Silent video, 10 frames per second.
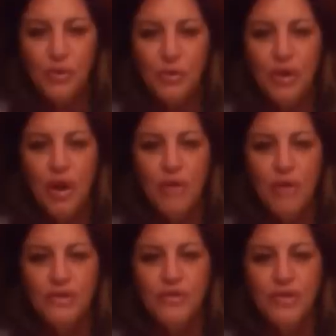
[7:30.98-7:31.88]
food and
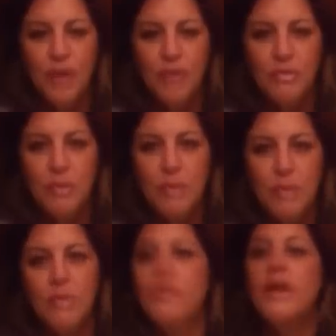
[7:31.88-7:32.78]
all the different types of
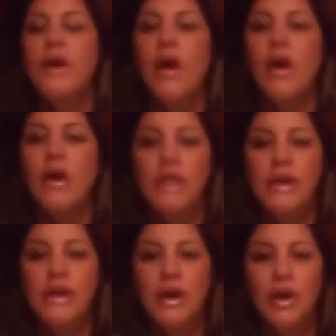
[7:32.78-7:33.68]
people that
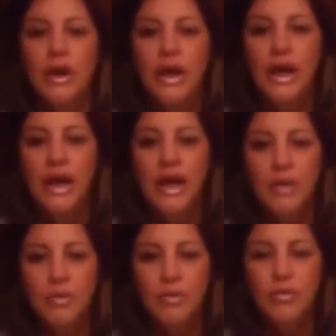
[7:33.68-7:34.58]
are there.
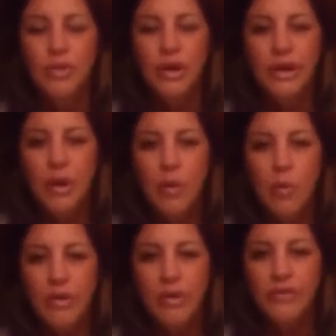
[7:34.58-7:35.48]
And it was really
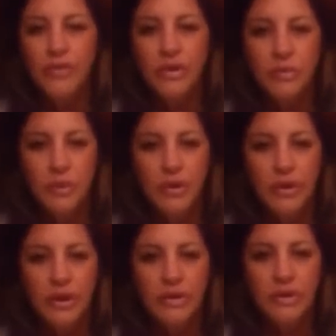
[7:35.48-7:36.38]
a wonderful
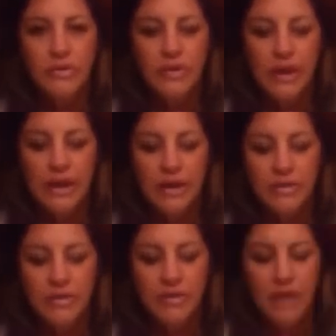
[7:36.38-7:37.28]
experience,
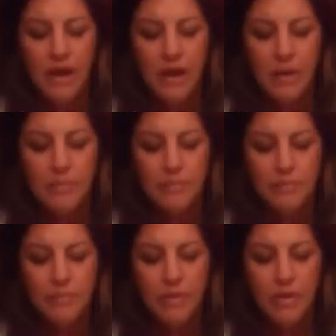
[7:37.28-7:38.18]
and
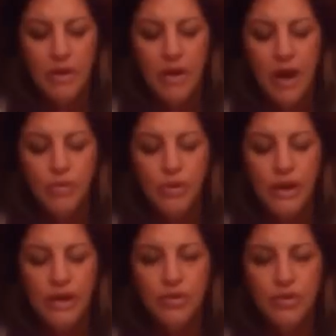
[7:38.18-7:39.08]
I
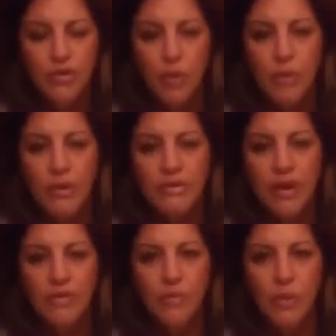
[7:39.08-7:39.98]
really enjoyed
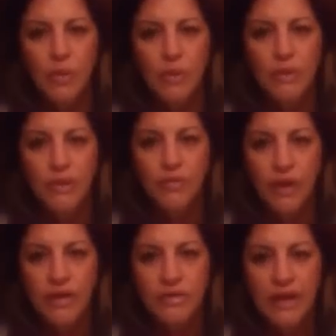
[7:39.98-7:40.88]
myself with my
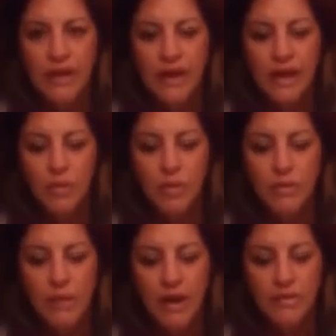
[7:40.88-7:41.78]
friends and
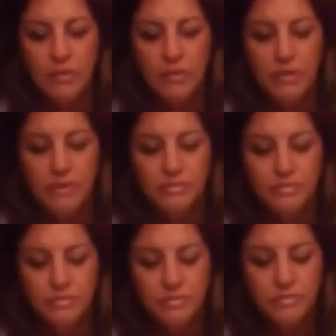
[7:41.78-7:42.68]
with my
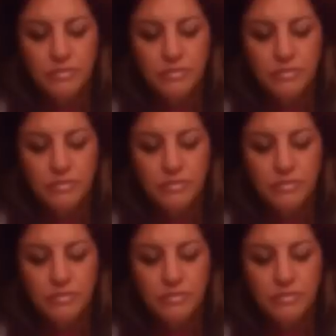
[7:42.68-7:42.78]
husband.